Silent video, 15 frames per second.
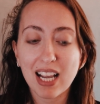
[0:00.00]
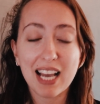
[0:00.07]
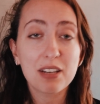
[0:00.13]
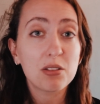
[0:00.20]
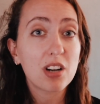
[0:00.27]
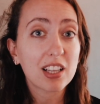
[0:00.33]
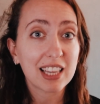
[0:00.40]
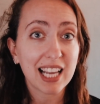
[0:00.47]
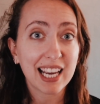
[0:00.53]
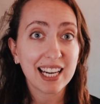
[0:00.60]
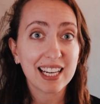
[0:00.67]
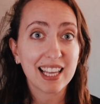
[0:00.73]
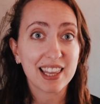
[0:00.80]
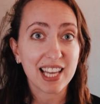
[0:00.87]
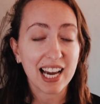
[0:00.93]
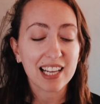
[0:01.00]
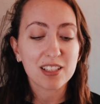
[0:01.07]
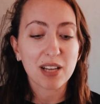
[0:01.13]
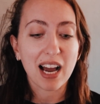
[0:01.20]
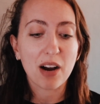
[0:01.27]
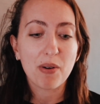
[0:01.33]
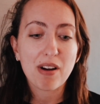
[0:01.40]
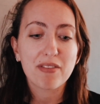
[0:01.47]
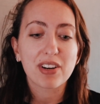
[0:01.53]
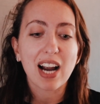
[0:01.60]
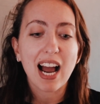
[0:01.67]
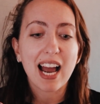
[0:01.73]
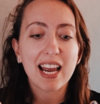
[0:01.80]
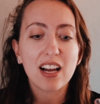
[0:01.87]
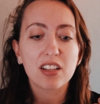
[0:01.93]
I do not like that. However,
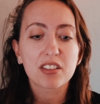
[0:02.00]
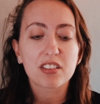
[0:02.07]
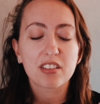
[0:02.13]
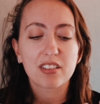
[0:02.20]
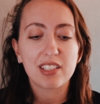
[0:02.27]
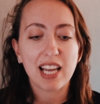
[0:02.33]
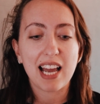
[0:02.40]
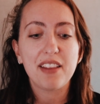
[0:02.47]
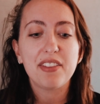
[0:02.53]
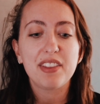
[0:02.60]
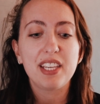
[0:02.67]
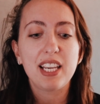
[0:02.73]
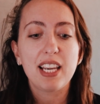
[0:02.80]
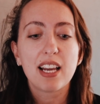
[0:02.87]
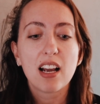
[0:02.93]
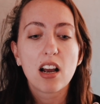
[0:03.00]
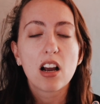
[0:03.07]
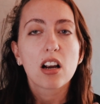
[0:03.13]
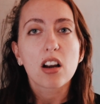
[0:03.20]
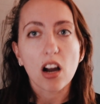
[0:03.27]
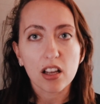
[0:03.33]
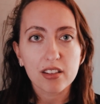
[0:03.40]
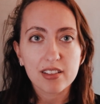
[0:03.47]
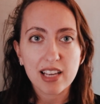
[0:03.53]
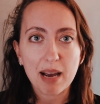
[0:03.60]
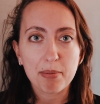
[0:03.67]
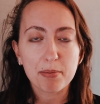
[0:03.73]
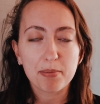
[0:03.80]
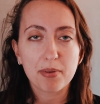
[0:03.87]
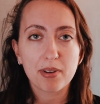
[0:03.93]
I understand the
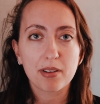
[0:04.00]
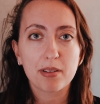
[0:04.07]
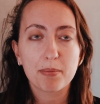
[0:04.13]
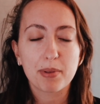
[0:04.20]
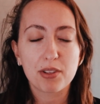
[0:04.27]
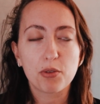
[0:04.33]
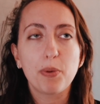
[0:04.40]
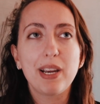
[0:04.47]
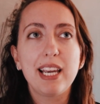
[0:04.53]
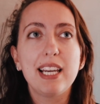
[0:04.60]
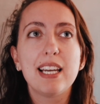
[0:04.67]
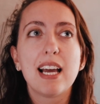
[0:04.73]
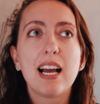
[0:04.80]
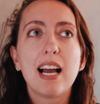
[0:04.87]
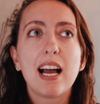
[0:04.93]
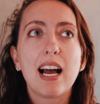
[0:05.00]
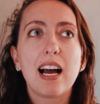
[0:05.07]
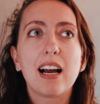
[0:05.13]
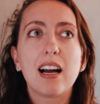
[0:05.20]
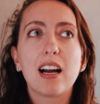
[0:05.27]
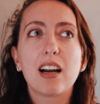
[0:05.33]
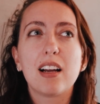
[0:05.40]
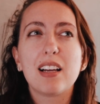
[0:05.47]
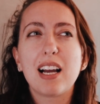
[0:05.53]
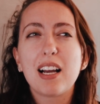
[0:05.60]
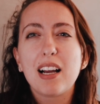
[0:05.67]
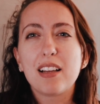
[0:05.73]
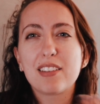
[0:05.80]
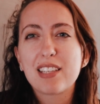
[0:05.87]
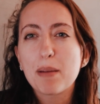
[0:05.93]
concept be between
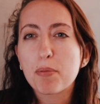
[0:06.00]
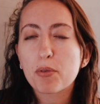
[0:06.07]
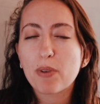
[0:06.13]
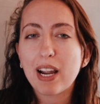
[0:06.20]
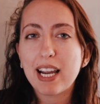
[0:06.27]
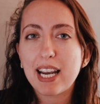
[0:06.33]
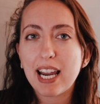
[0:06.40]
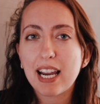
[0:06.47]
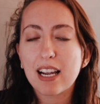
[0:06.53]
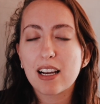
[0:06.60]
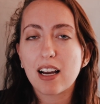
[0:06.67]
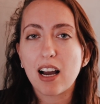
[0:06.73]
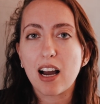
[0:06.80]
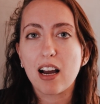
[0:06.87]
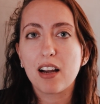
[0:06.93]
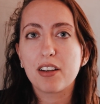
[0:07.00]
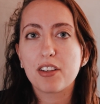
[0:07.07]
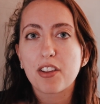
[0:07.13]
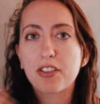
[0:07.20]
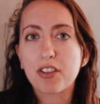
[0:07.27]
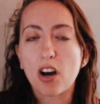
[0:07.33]
separating uh, the